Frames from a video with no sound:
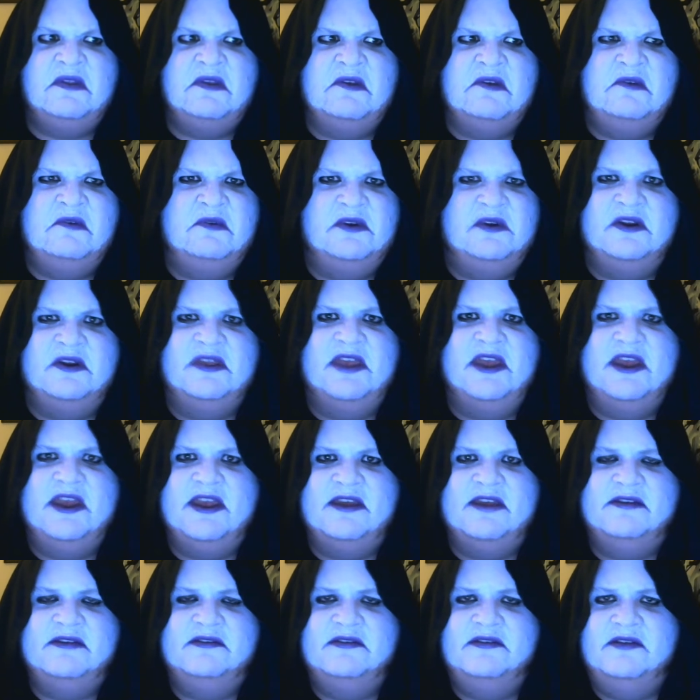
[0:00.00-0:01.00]
what are
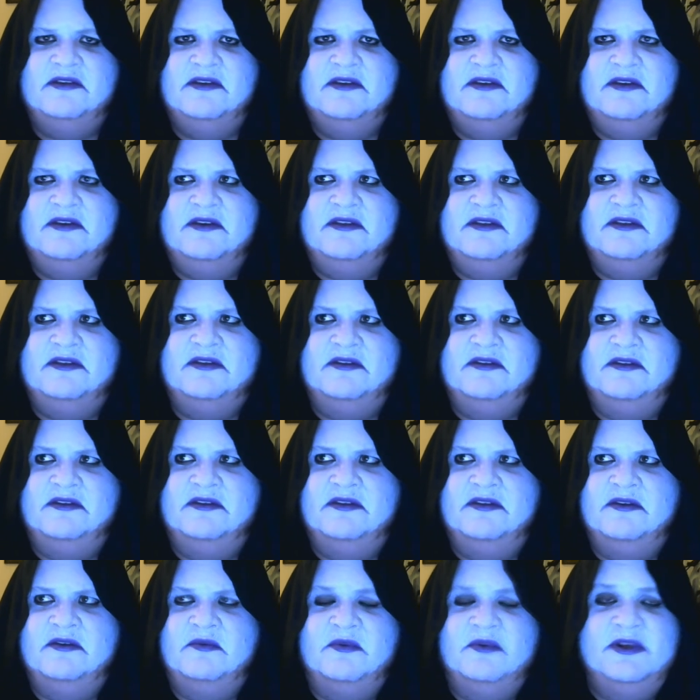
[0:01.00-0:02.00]
they?
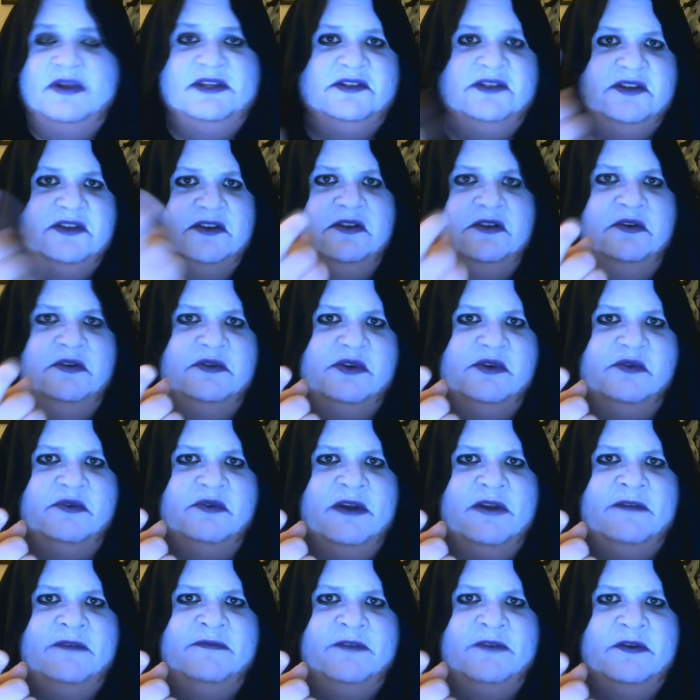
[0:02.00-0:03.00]
The Wind Secluded
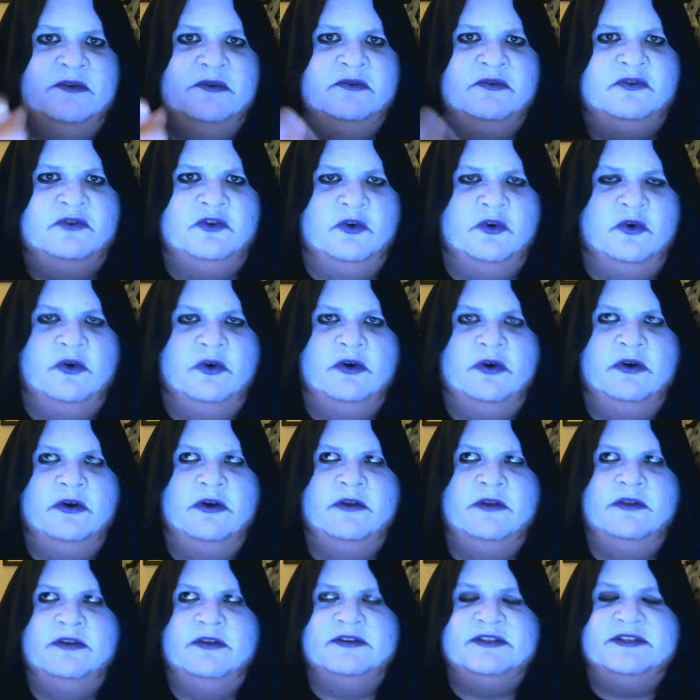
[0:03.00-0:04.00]
Refuge,
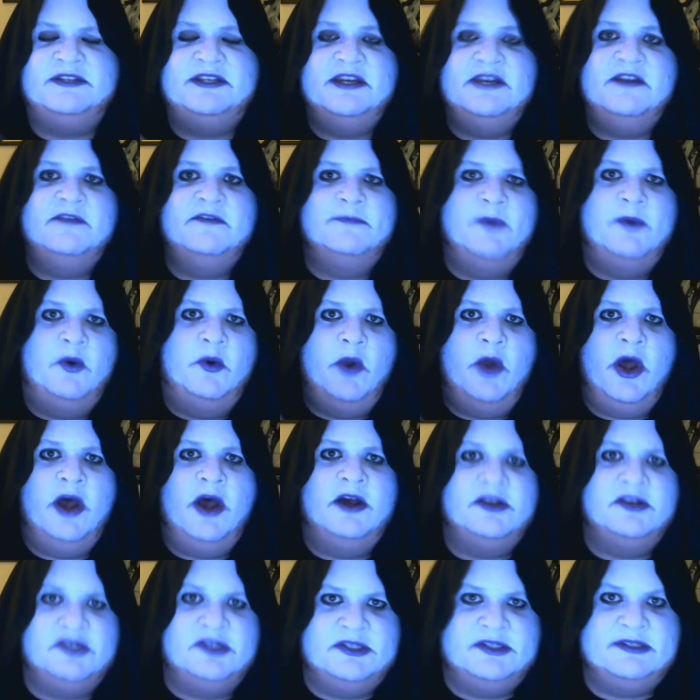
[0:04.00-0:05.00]
or the City of
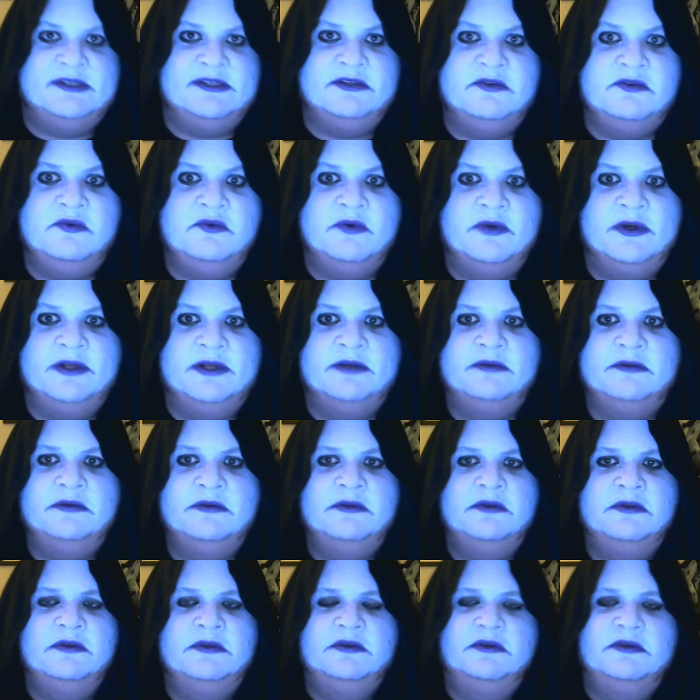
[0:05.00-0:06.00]
Mirage is the new one.
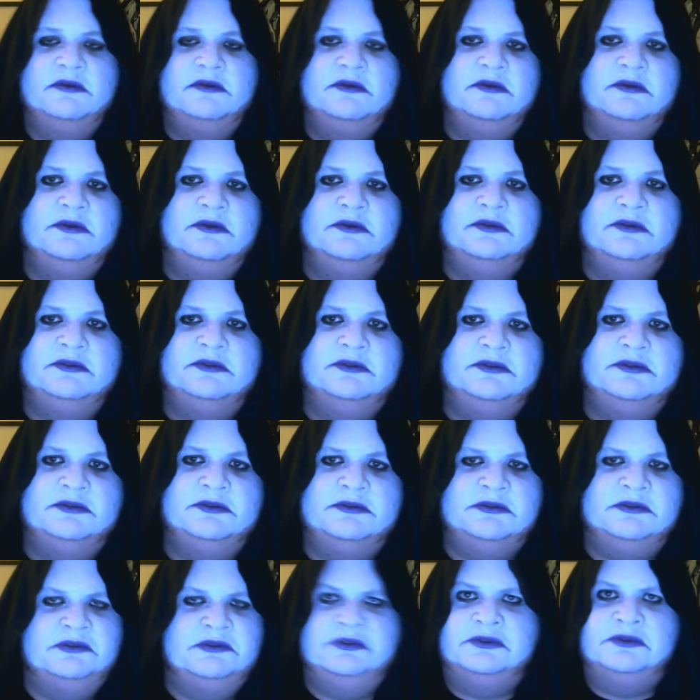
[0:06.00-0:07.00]

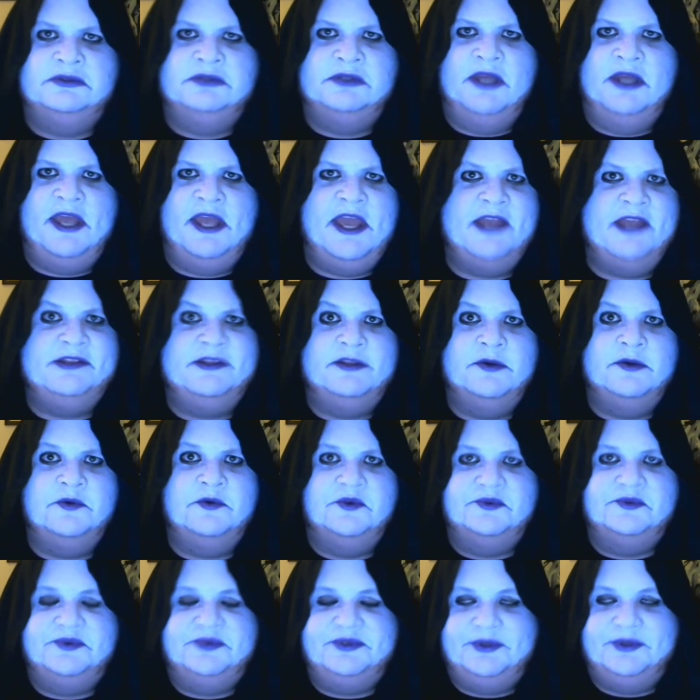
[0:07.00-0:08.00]
Ooh, I hate
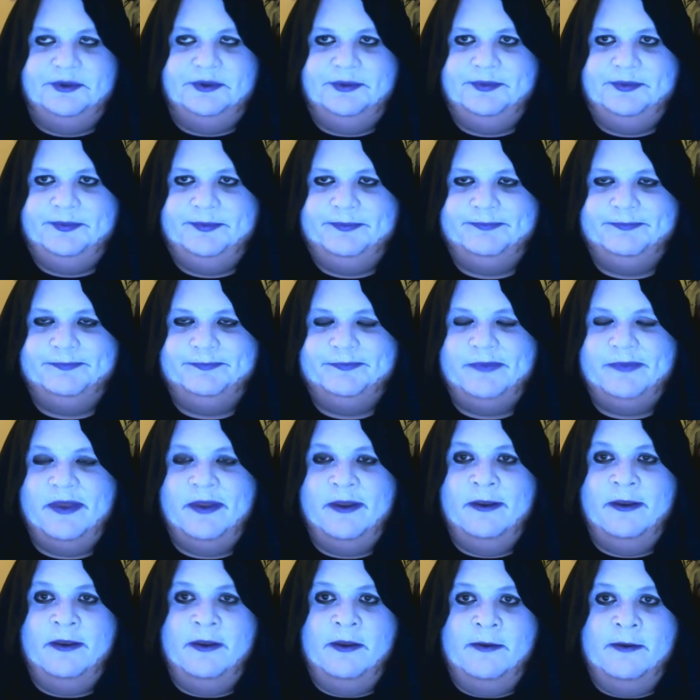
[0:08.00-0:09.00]
those.
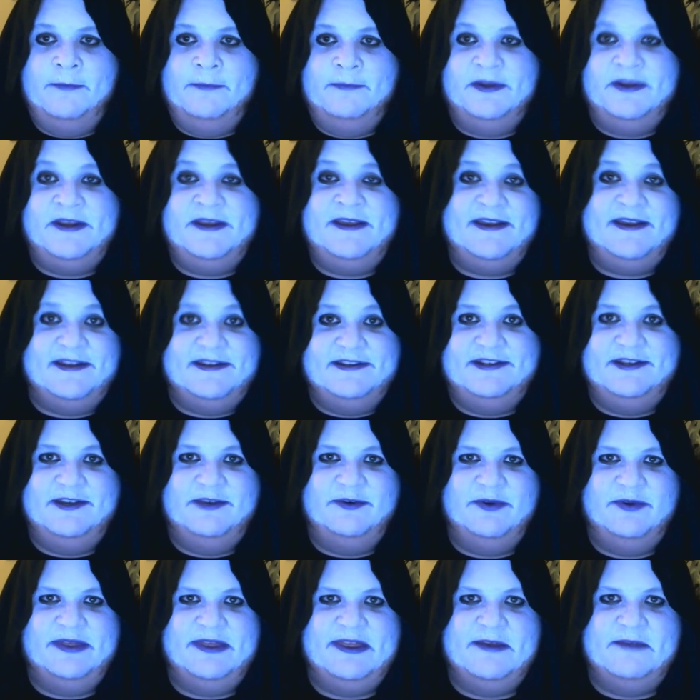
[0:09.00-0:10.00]
But he can deal
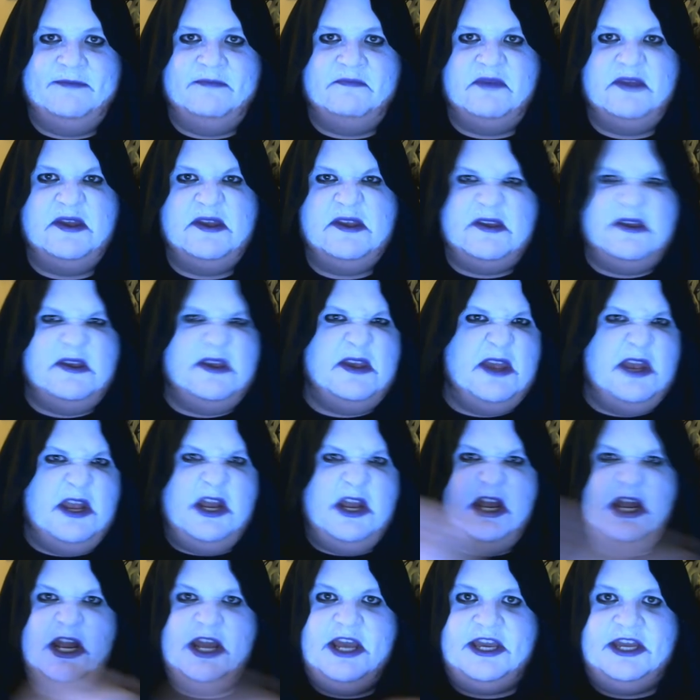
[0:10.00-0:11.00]
with them
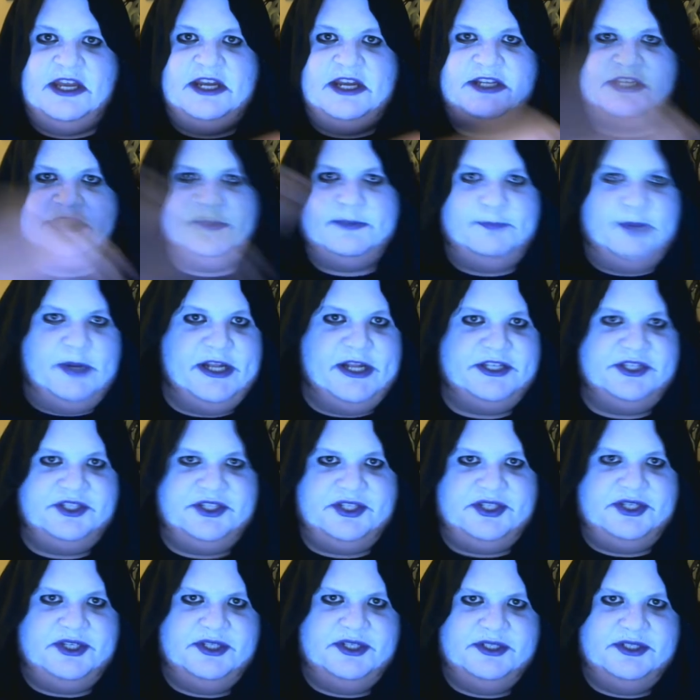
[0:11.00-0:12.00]
lickety-split,